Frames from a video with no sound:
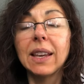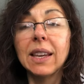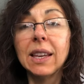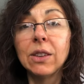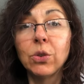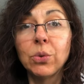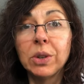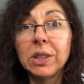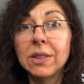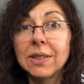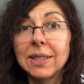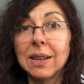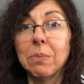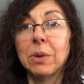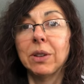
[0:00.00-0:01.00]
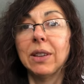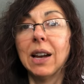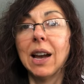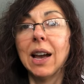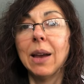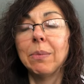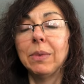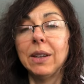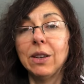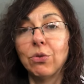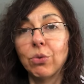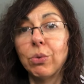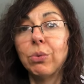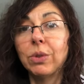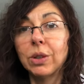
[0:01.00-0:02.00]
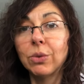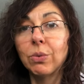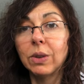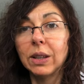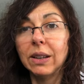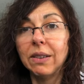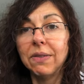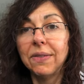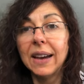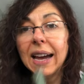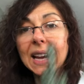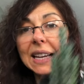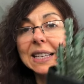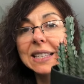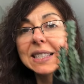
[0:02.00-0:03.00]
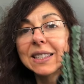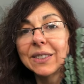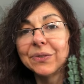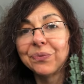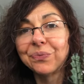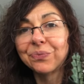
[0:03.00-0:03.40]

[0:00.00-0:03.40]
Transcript: And during the summertime, they rooted really fast,